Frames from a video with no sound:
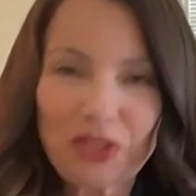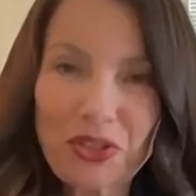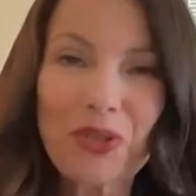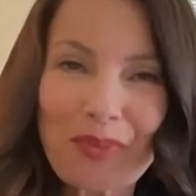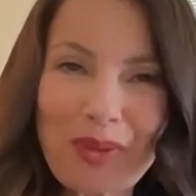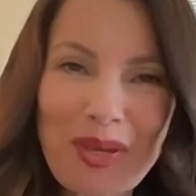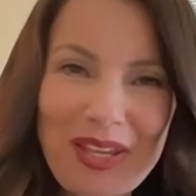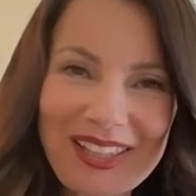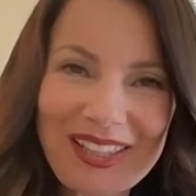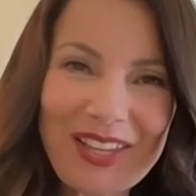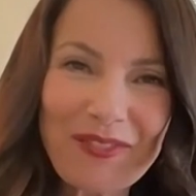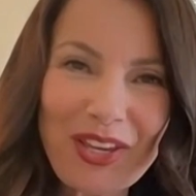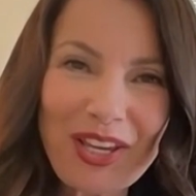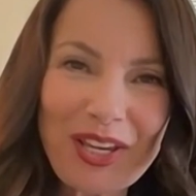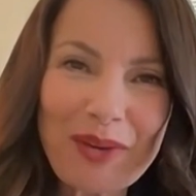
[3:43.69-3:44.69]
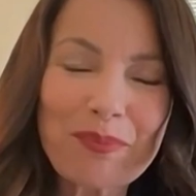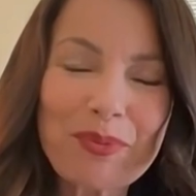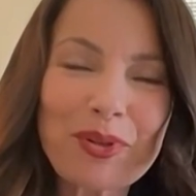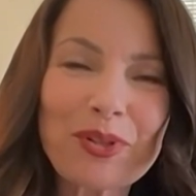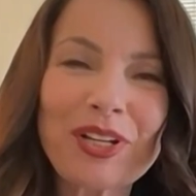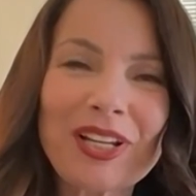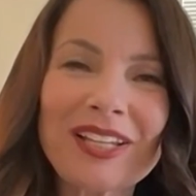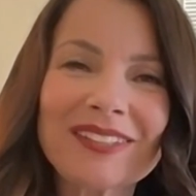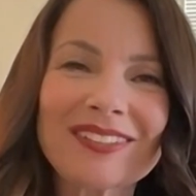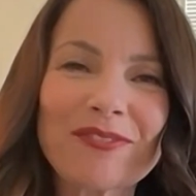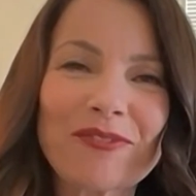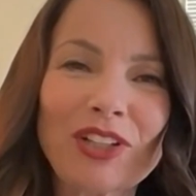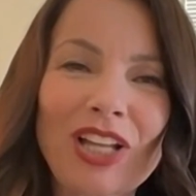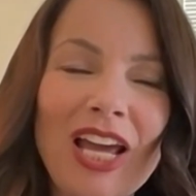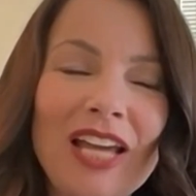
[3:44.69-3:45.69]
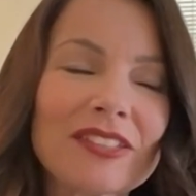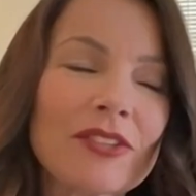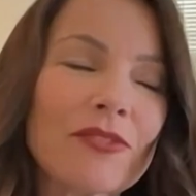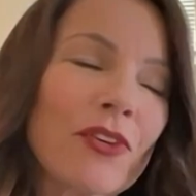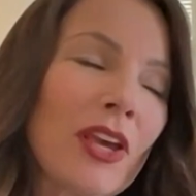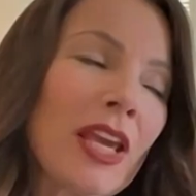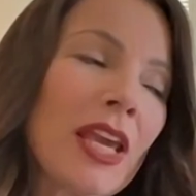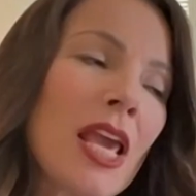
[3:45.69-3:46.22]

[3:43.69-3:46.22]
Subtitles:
you'll be living a Buddhist philosophy.